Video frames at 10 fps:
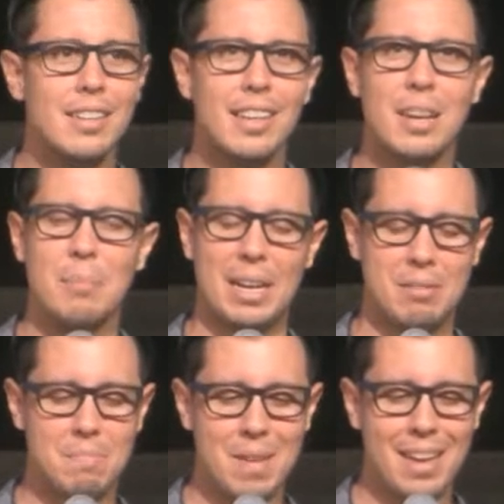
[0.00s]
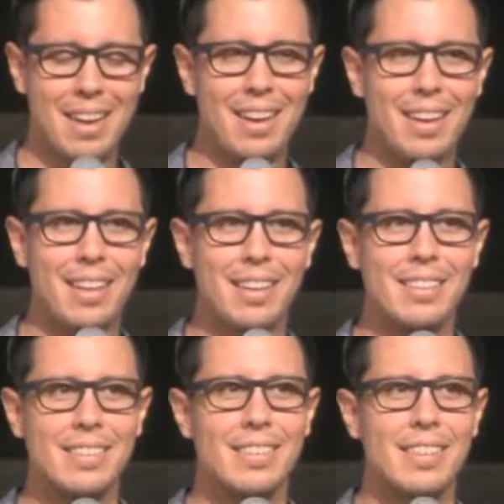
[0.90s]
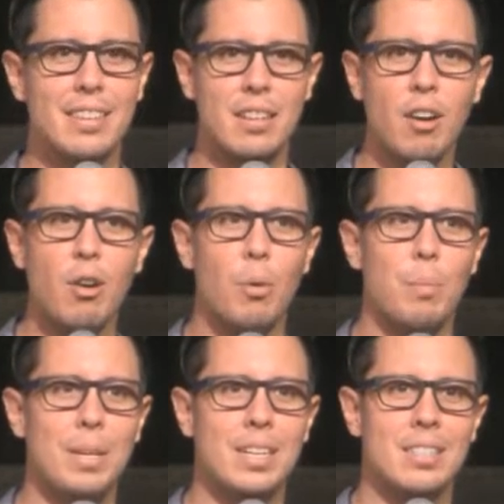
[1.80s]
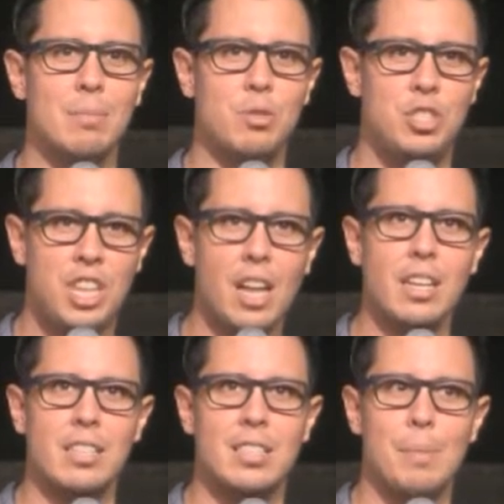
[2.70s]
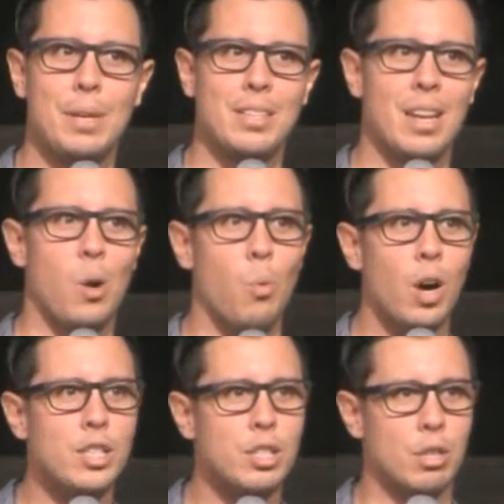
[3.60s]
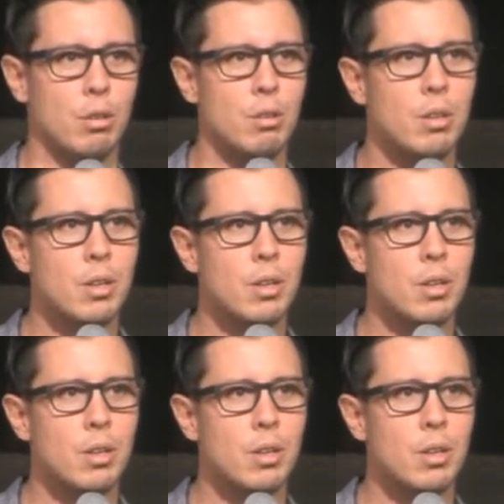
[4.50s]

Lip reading: And I'm like, man, no, because I'm jealous, not because I don't want to.